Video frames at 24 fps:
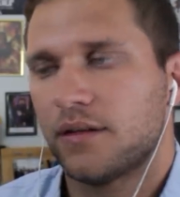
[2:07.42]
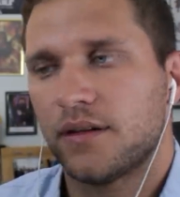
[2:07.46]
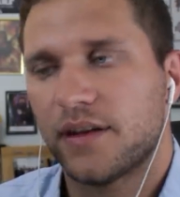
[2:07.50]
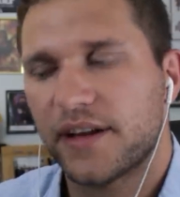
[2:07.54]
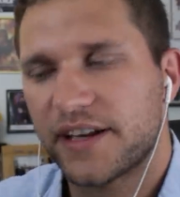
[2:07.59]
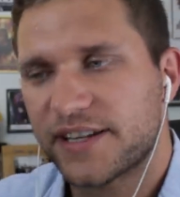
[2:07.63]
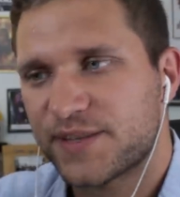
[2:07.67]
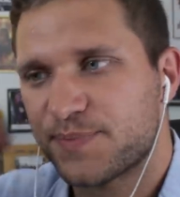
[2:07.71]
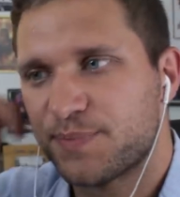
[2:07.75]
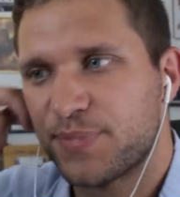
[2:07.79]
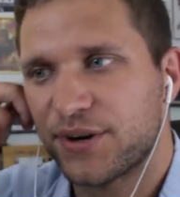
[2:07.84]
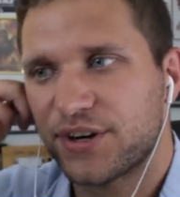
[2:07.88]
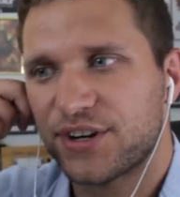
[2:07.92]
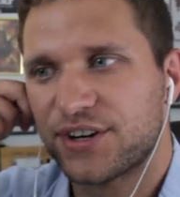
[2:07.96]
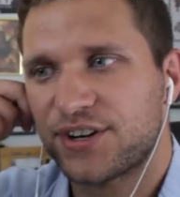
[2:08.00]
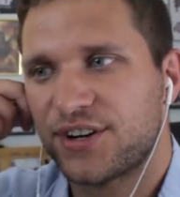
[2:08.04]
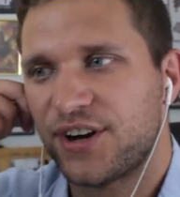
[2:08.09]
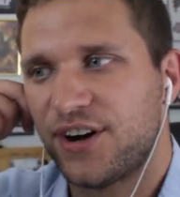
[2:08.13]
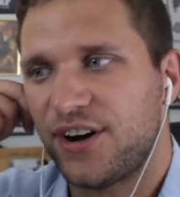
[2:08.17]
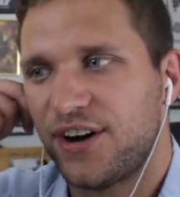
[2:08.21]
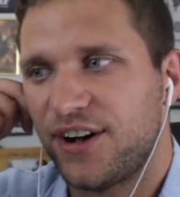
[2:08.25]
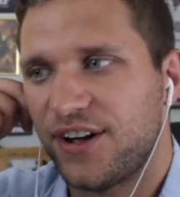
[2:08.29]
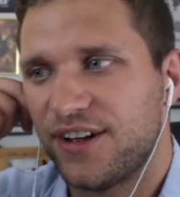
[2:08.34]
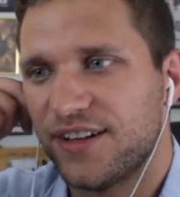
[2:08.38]
Nice bird
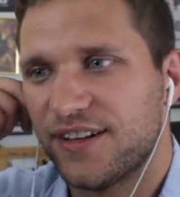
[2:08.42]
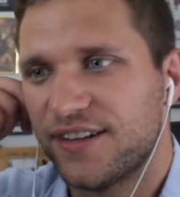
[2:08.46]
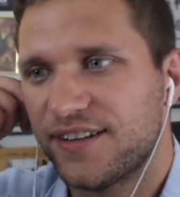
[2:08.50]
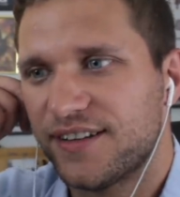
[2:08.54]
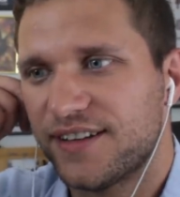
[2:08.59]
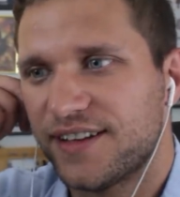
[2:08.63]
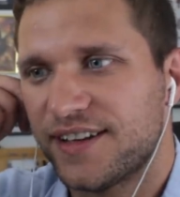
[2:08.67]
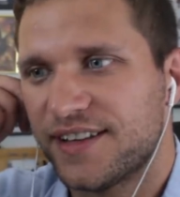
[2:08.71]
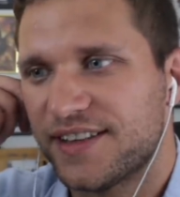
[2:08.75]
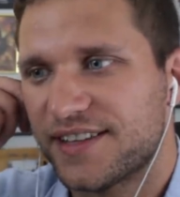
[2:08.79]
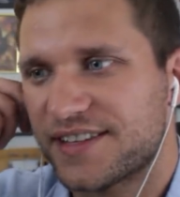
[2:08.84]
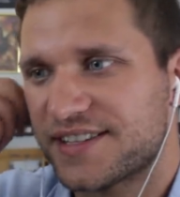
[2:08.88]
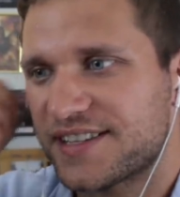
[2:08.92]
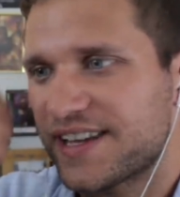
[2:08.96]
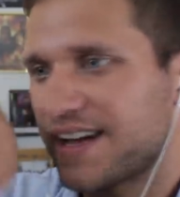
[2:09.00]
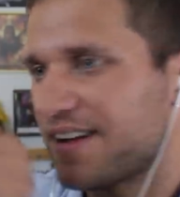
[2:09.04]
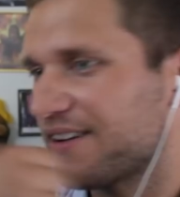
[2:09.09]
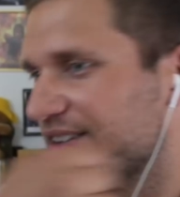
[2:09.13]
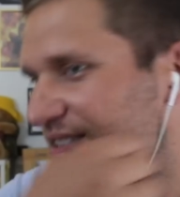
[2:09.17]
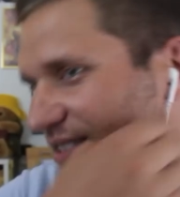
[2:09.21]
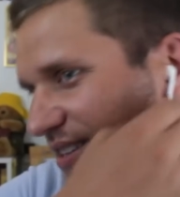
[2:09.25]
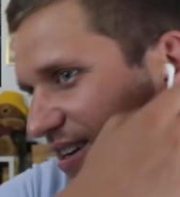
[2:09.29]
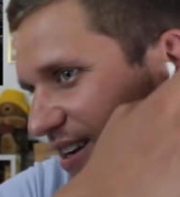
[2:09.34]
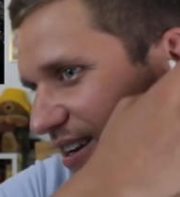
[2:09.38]
call in the
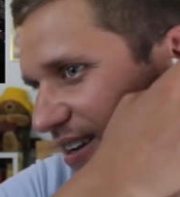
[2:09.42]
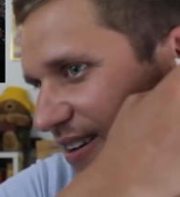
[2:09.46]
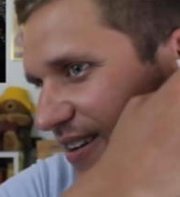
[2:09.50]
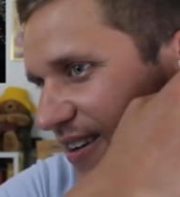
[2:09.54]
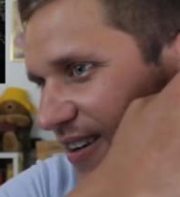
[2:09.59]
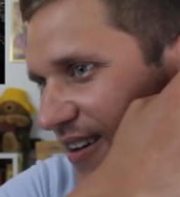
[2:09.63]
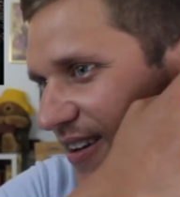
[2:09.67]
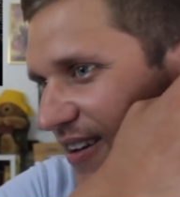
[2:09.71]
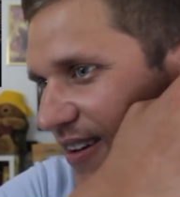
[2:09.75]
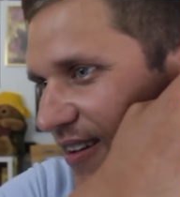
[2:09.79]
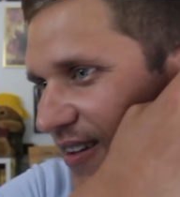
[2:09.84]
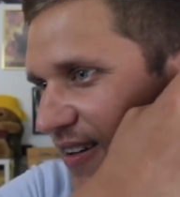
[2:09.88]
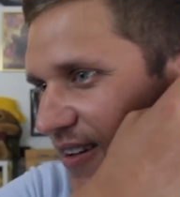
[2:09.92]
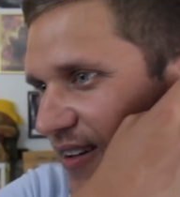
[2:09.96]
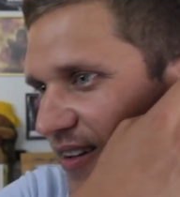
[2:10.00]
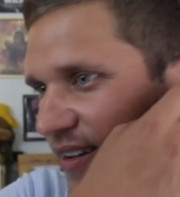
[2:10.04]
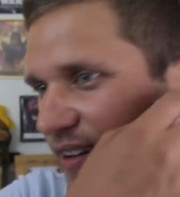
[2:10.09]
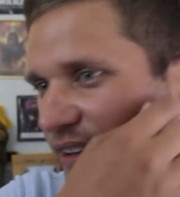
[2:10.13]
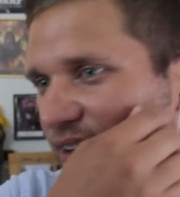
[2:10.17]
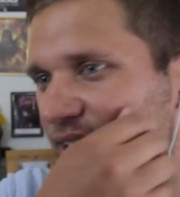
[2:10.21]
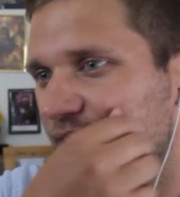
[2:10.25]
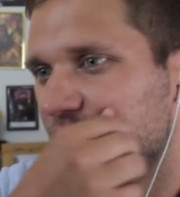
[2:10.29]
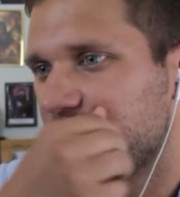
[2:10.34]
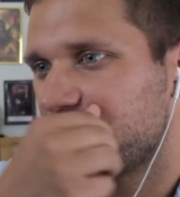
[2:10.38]
sound design
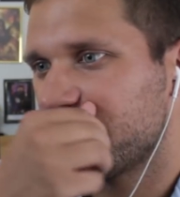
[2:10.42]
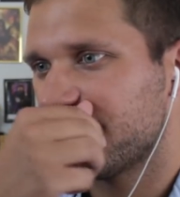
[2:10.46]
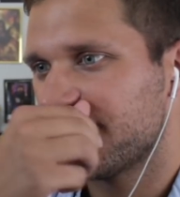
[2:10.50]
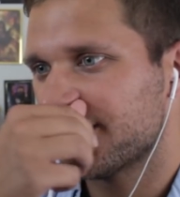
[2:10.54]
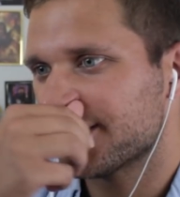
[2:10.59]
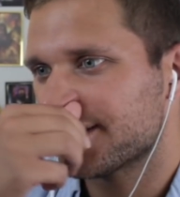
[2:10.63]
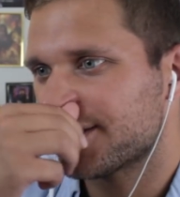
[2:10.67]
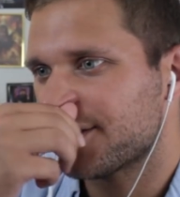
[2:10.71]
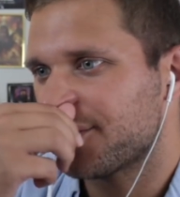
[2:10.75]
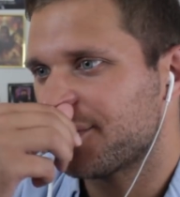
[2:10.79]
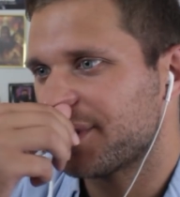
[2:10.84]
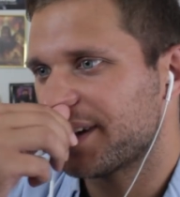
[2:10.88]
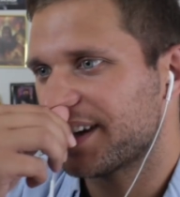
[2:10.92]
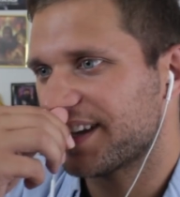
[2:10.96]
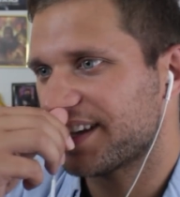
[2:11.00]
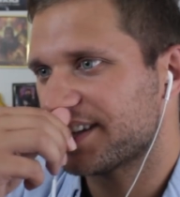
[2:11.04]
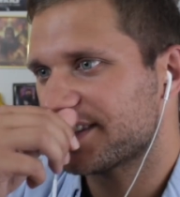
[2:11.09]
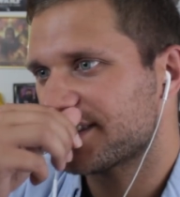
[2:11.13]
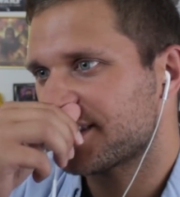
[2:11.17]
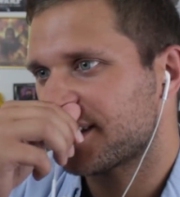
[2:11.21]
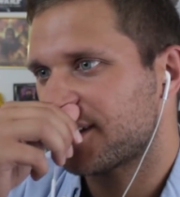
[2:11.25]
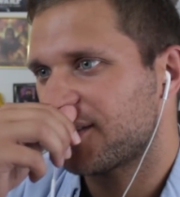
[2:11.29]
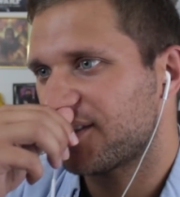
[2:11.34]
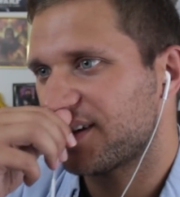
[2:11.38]
as the wing
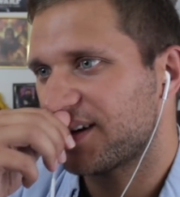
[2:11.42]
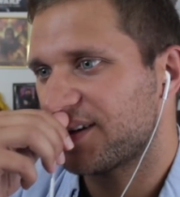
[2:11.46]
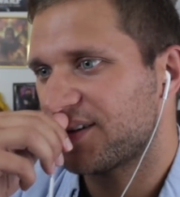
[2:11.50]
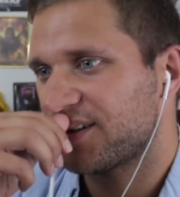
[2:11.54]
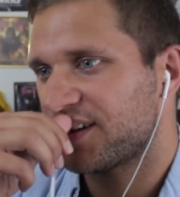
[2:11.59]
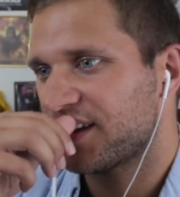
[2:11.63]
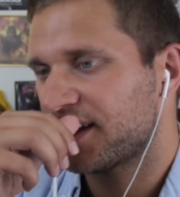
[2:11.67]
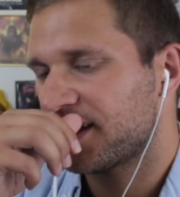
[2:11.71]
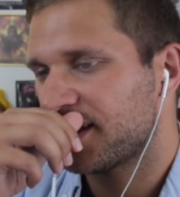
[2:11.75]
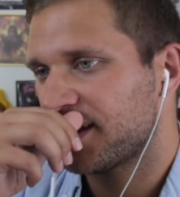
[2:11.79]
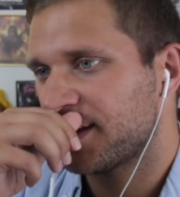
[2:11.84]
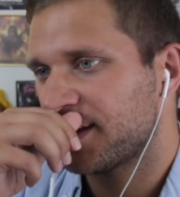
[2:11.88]
hits the ground.